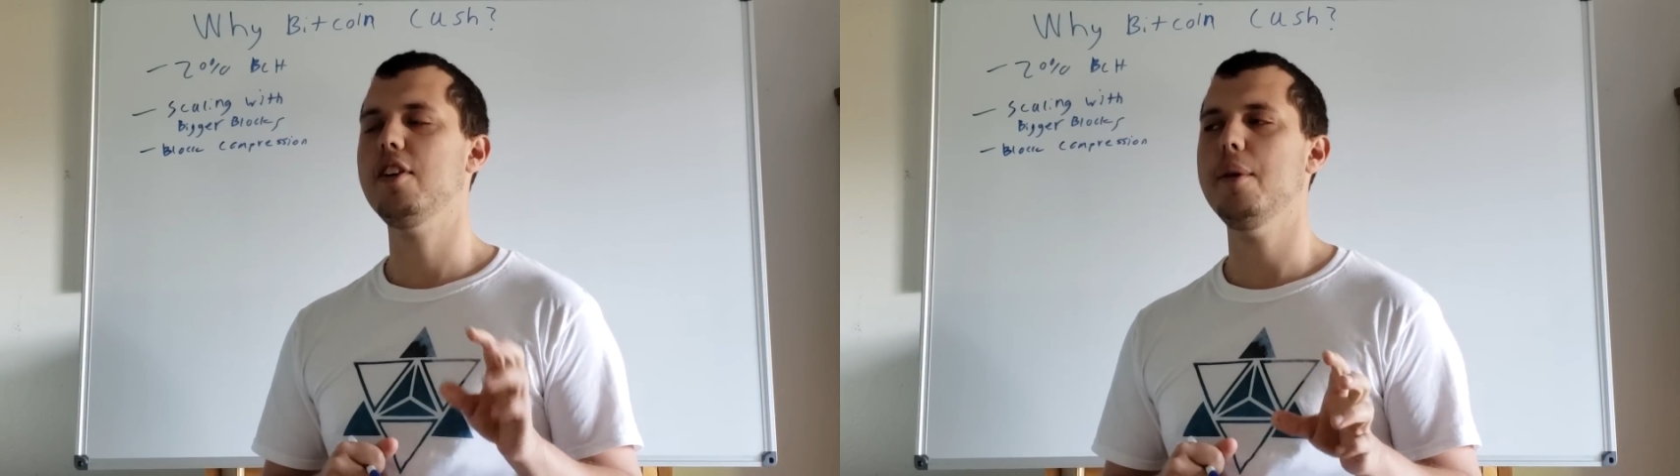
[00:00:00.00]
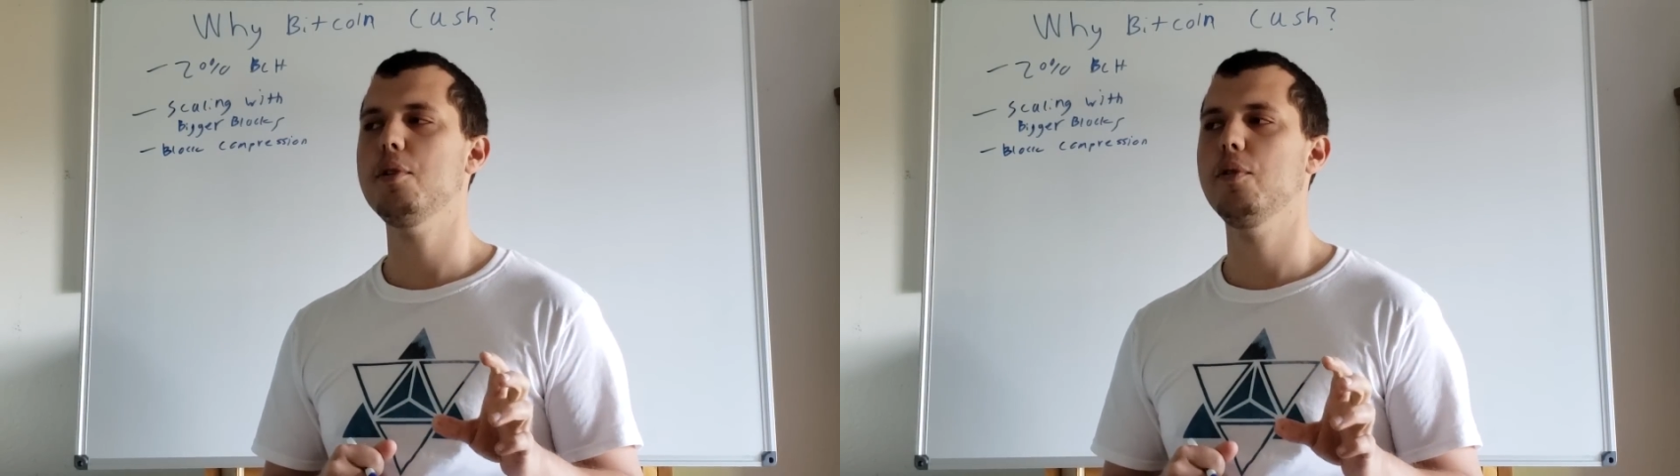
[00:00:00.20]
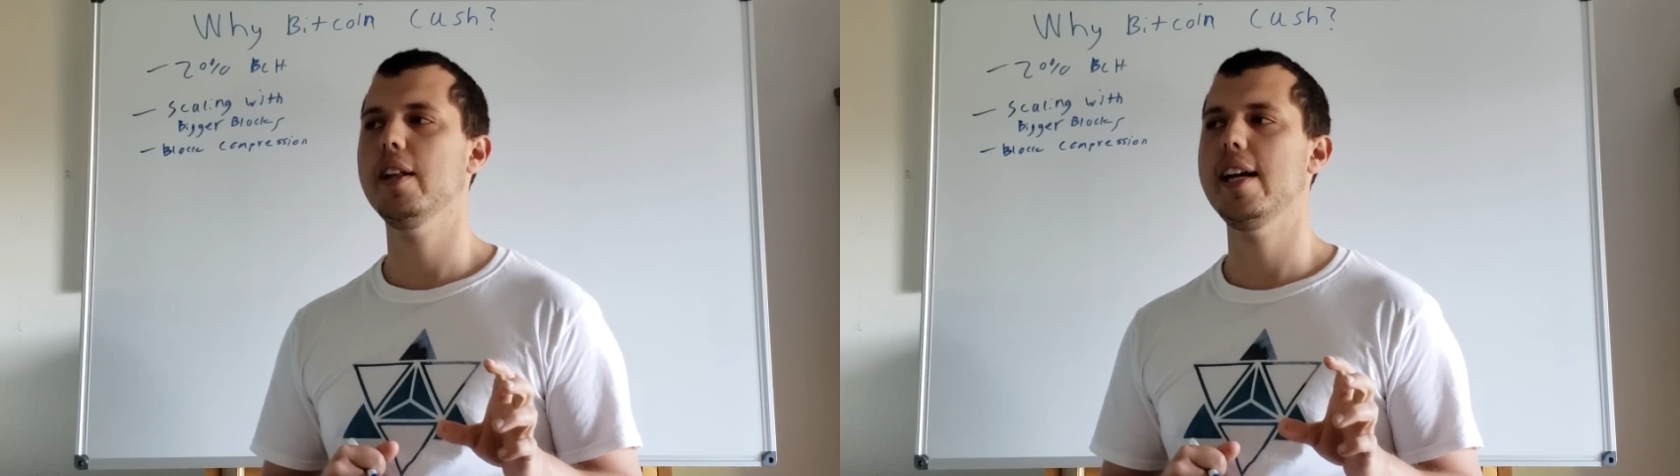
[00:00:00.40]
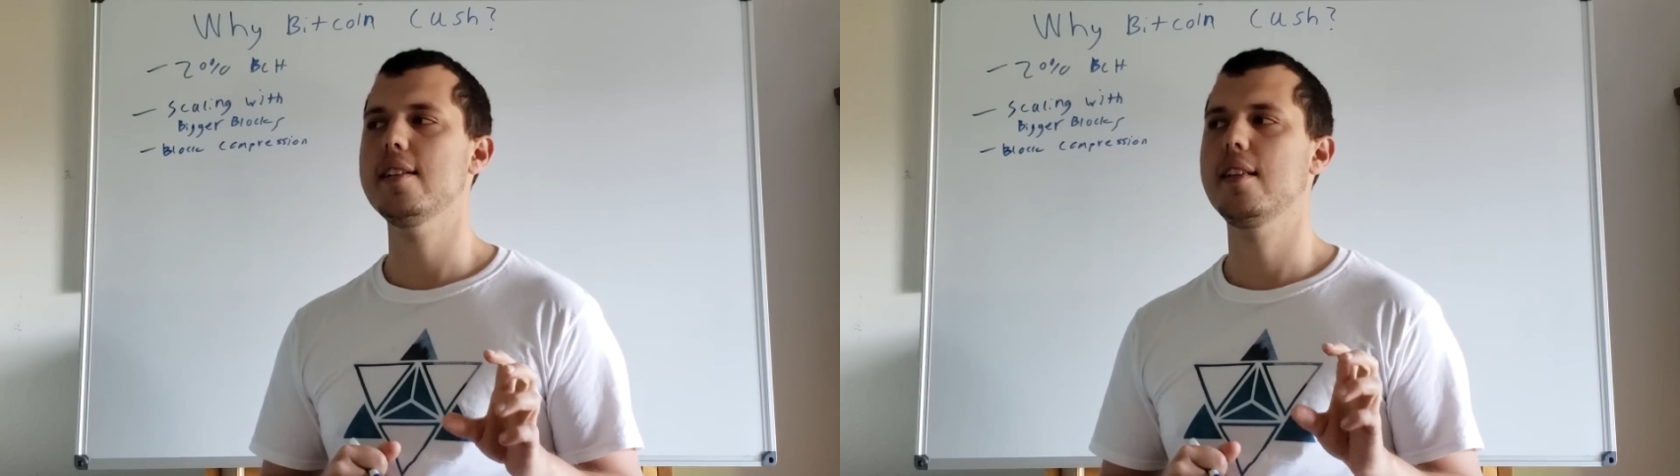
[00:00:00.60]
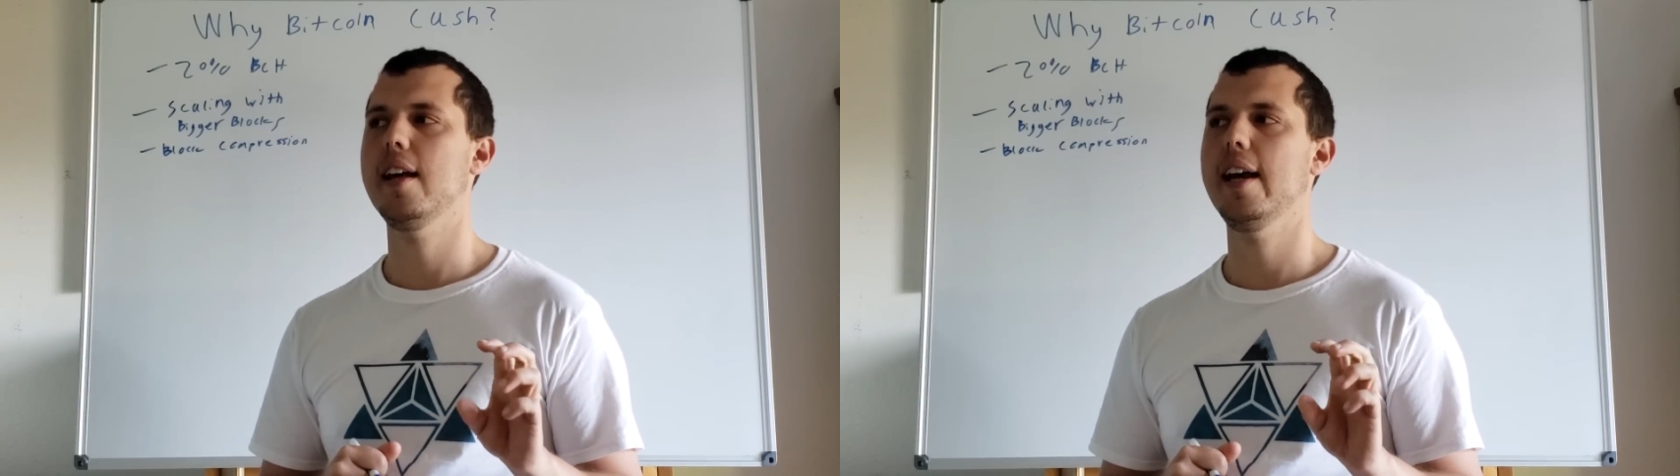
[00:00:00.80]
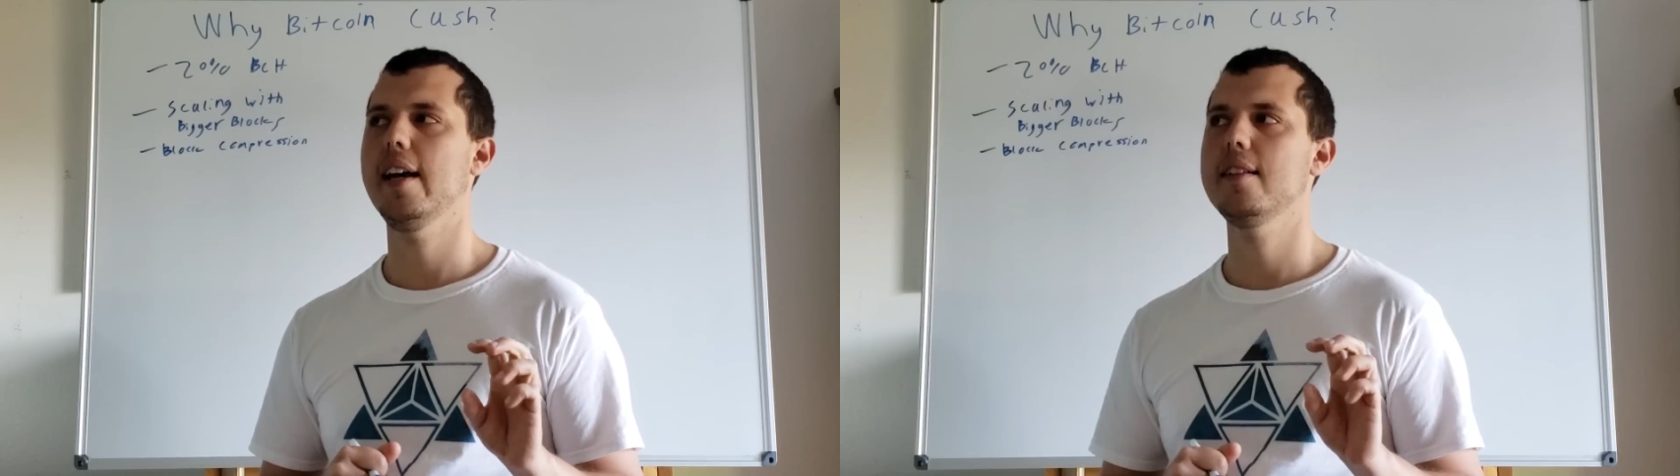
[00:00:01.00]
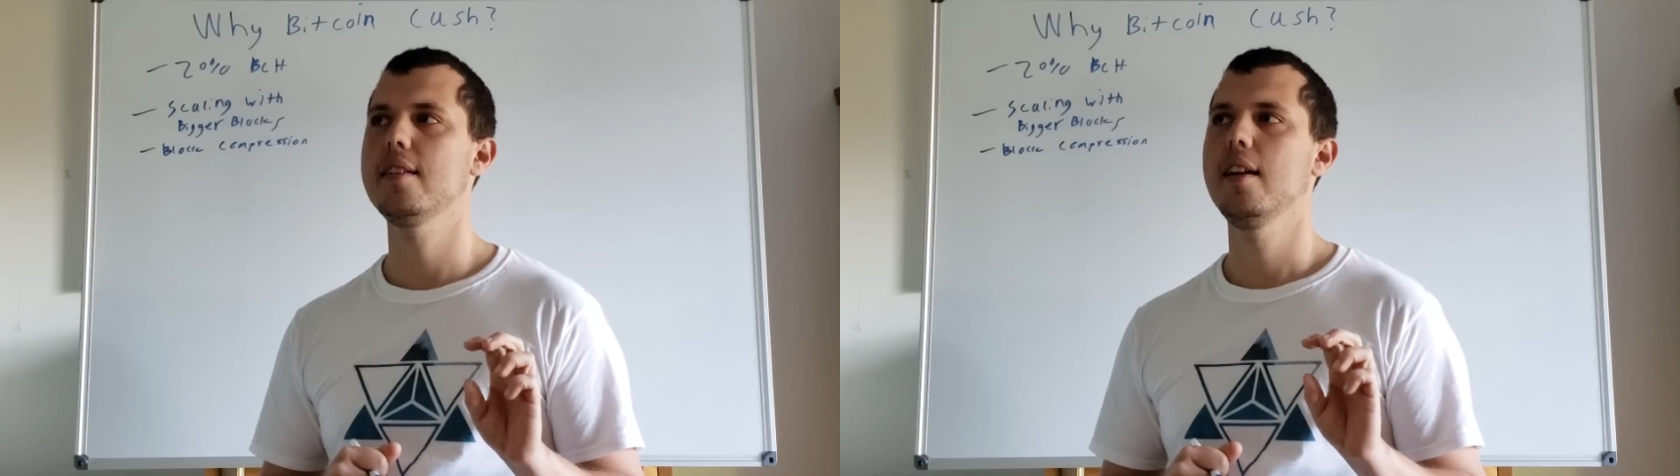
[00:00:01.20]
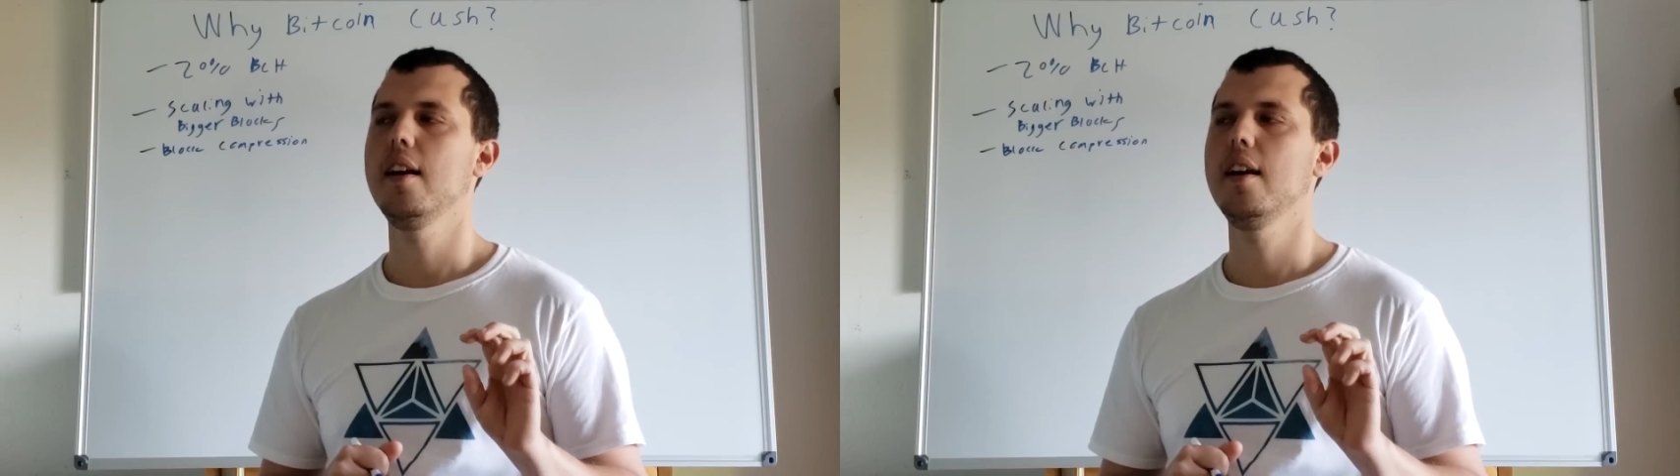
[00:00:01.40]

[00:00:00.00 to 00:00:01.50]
come to realize that